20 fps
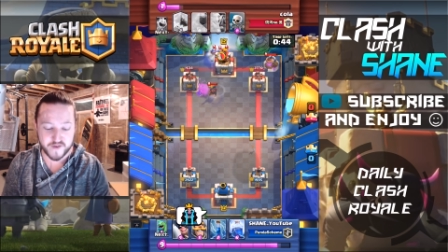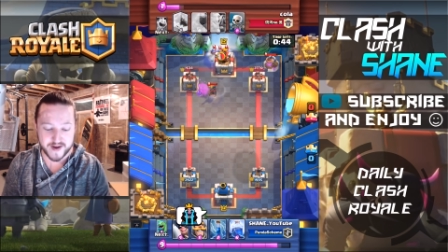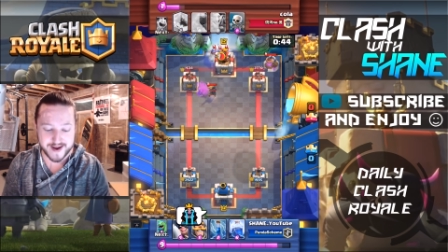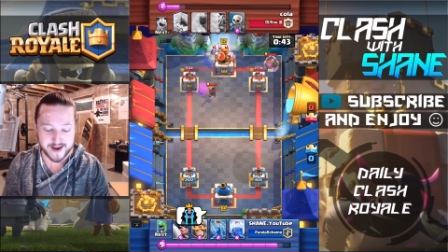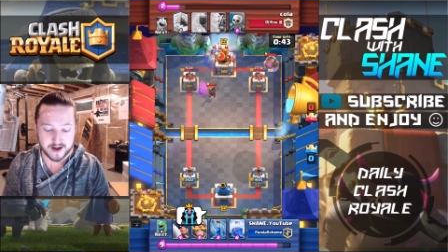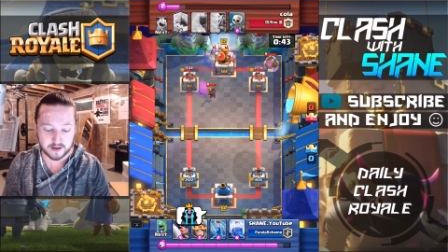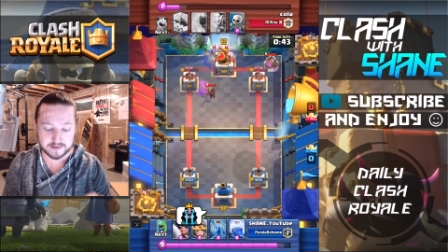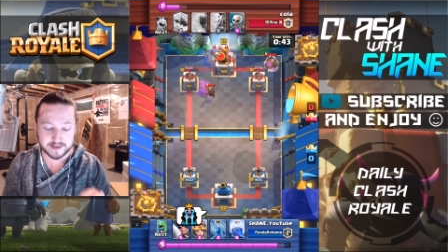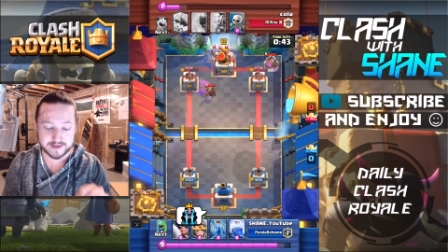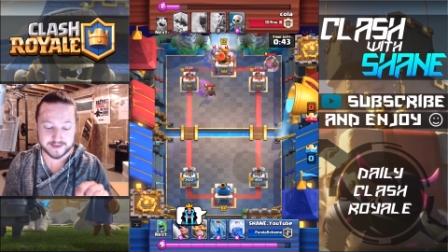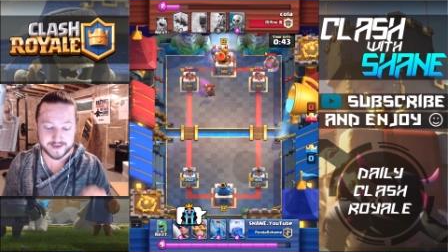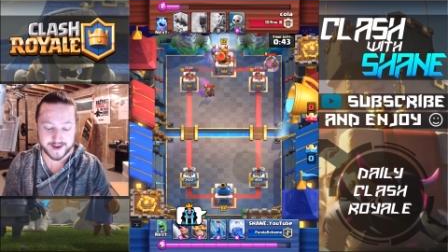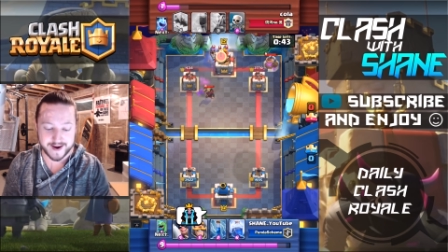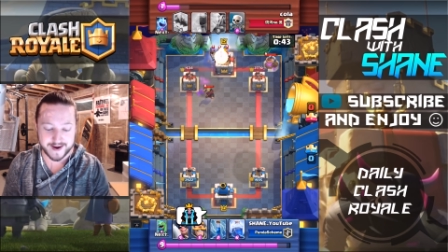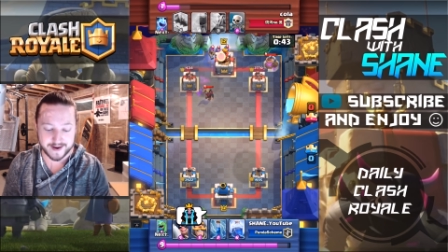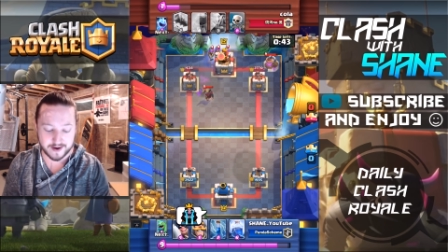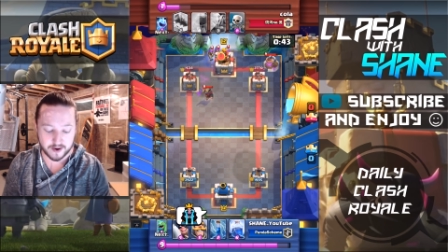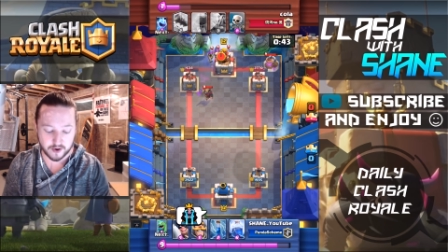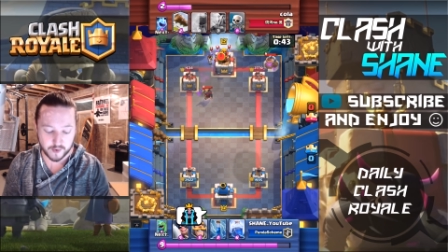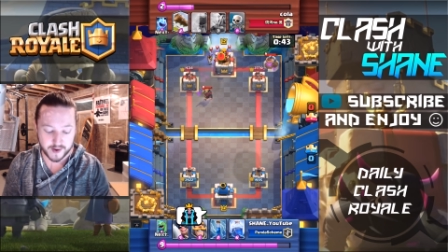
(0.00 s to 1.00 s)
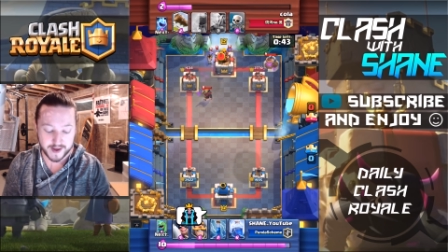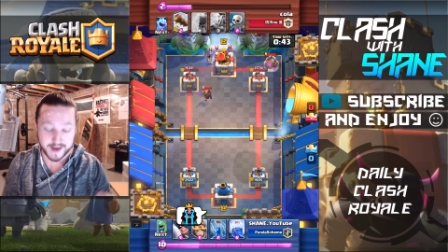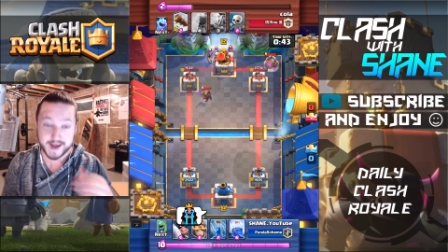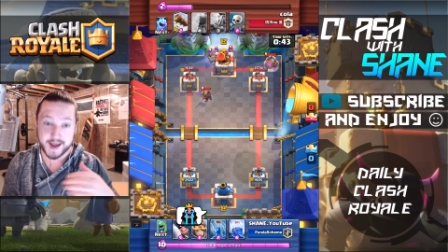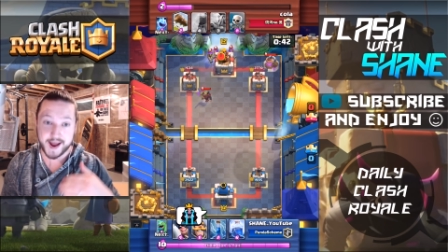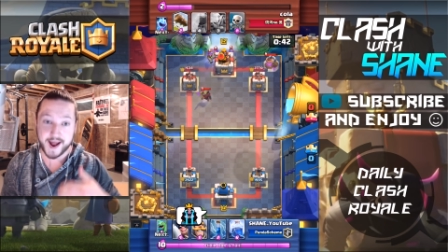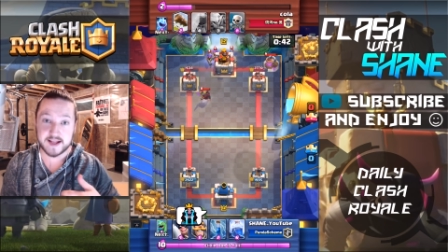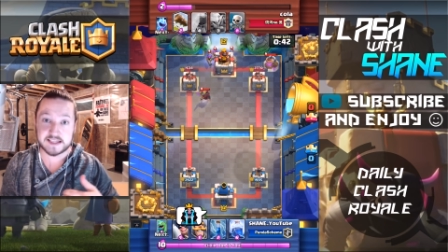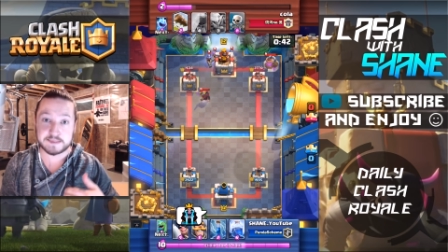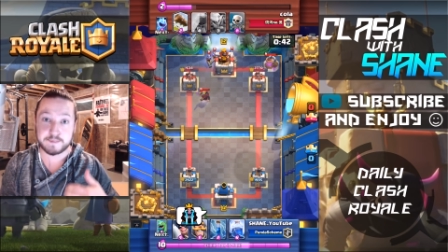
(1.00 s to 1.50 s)
failed Nado,
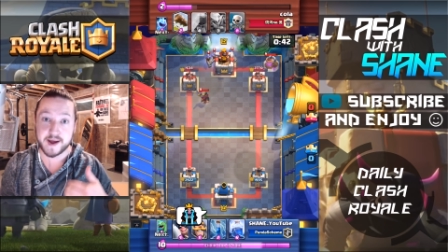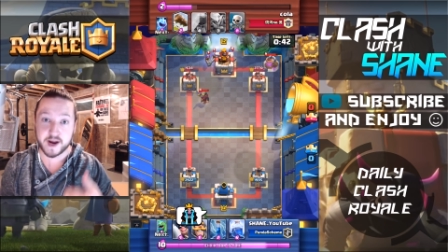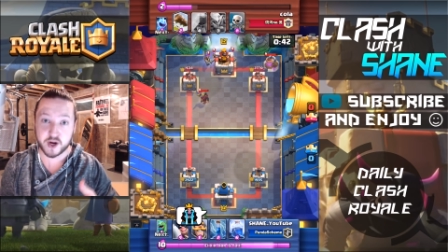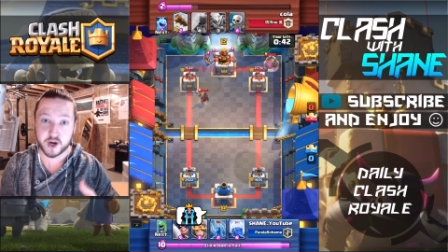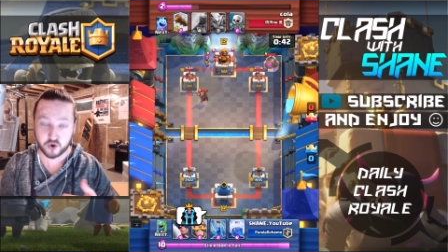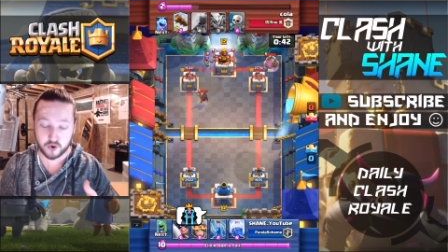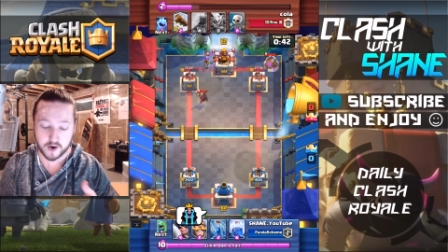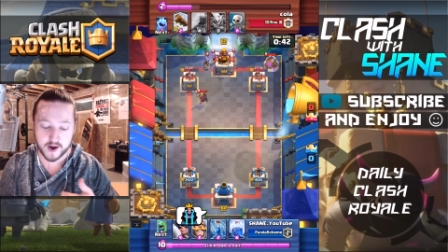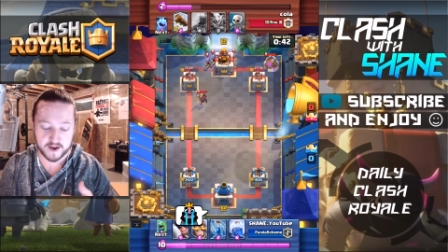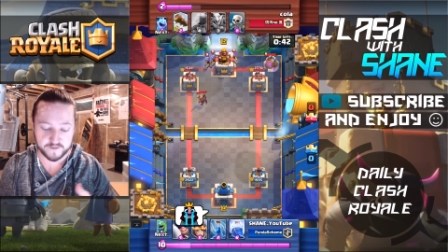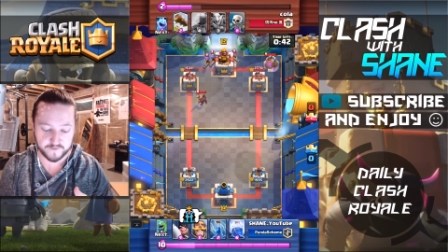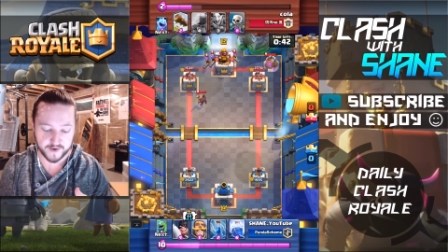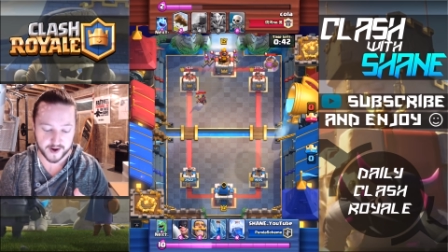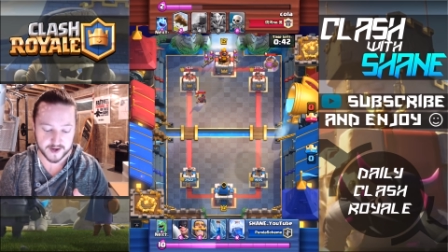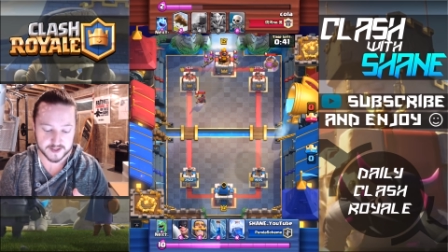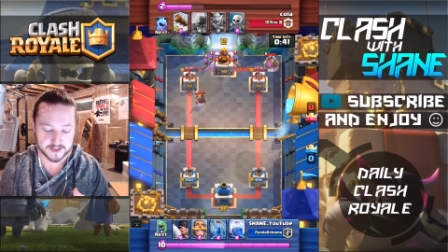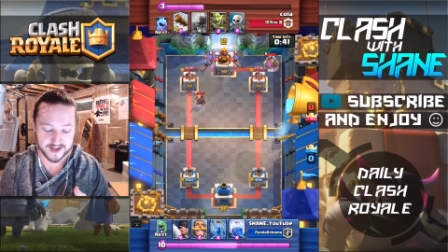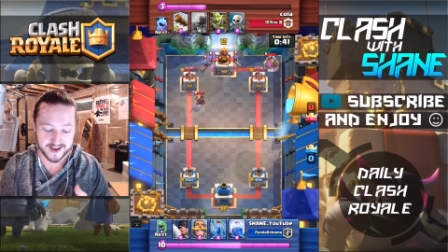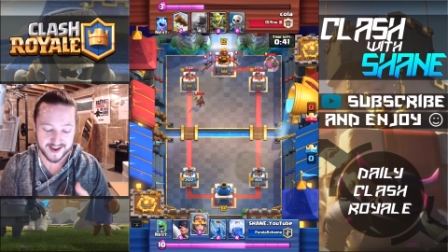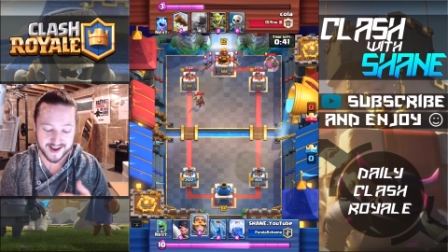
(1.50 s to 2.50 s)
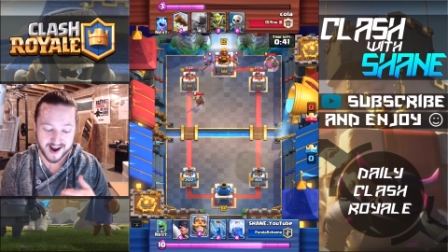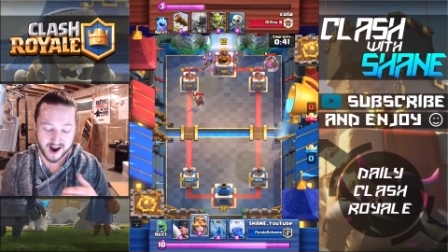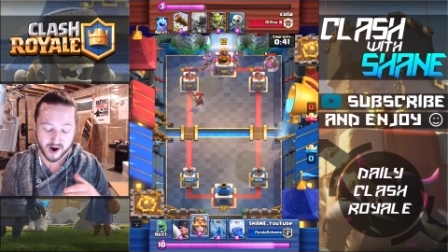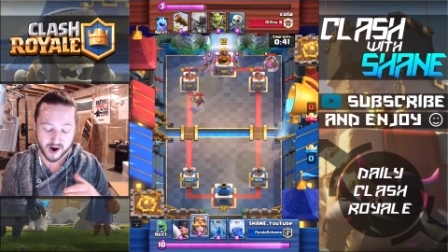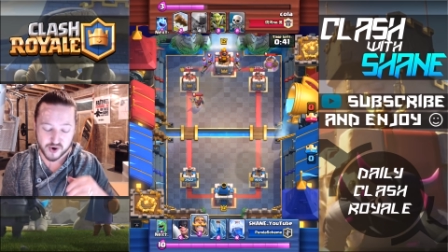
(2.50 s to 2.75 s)
hence my crying face.